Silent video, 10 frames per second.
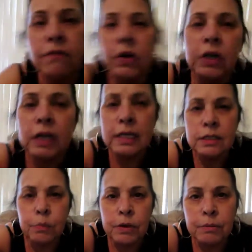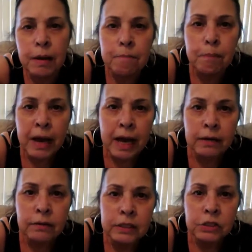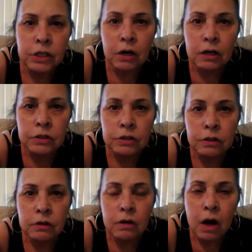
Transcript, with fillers: forgot to bring my battery charger.